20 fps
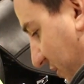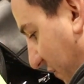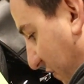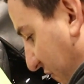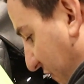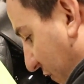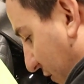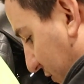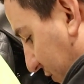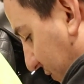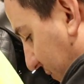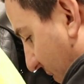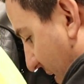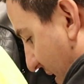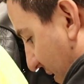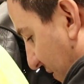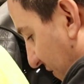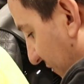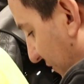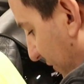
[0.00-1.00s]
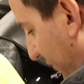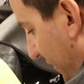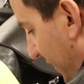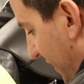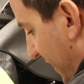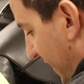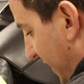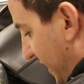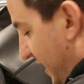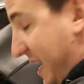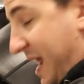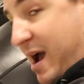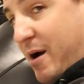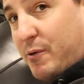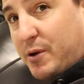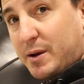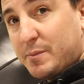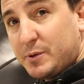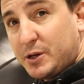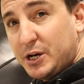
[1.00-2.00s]
our first round of cleaning, and now
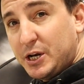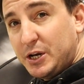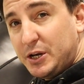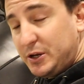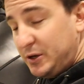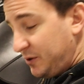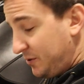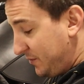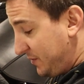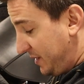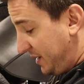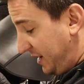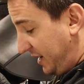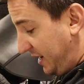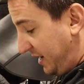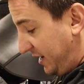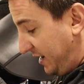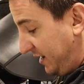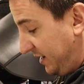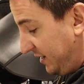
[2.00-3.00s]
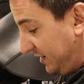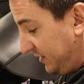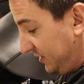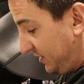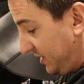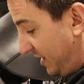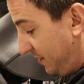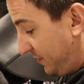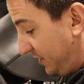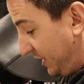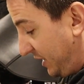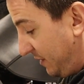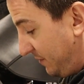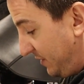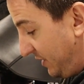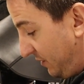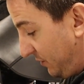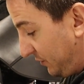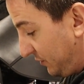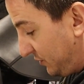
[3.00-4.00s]
what I'm going to do is I'm going to come
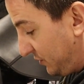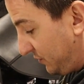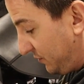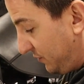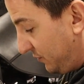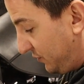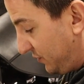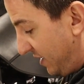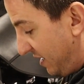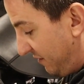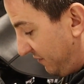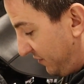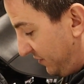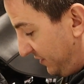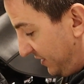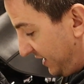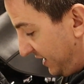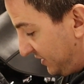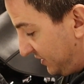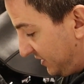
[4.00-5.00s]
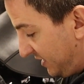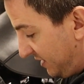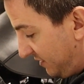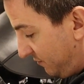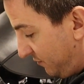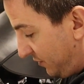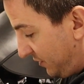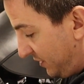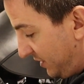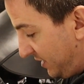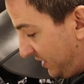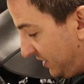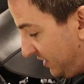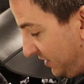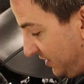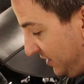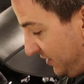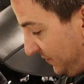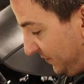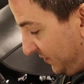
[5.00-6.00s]
in here with the screwdriver, and like I said, we're going
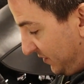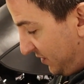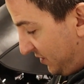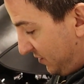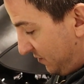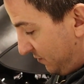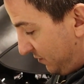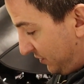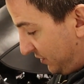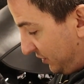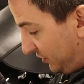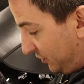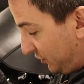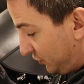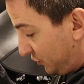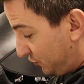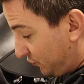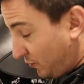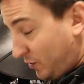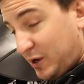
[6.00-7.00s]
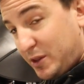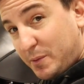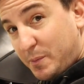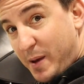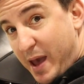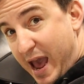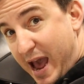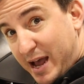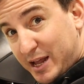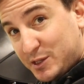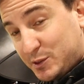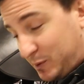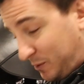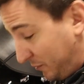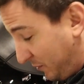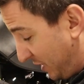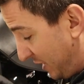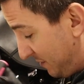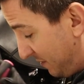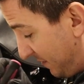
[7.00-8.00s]
to destroy the pads with
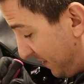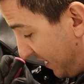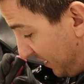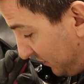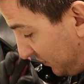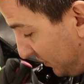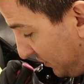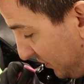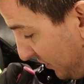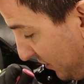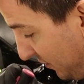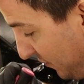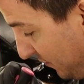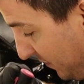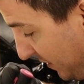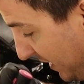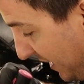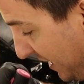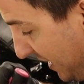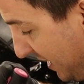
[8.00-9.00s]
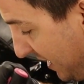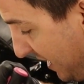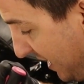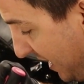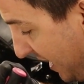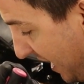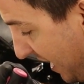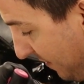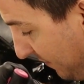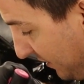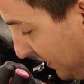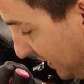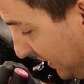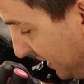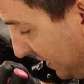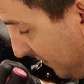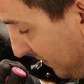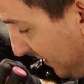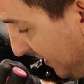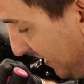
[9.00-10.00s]
what I'm about to do, but I'm going to
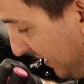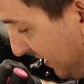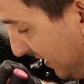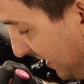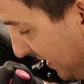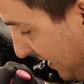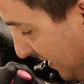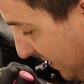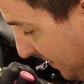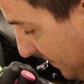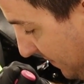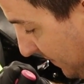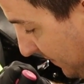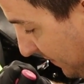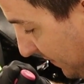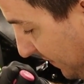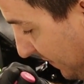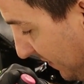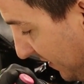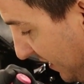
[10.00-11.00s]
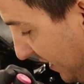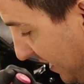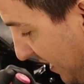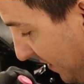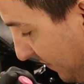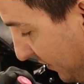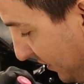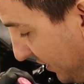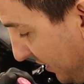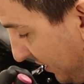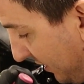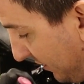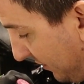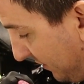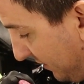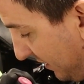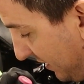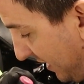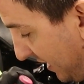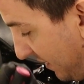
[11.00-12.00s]
come in and I'm going to
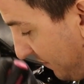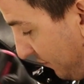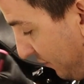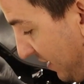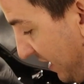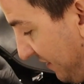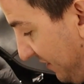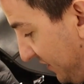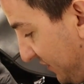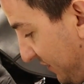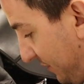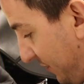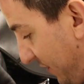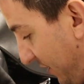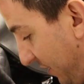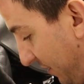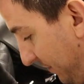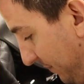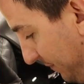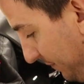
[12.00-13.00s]
pry these apart.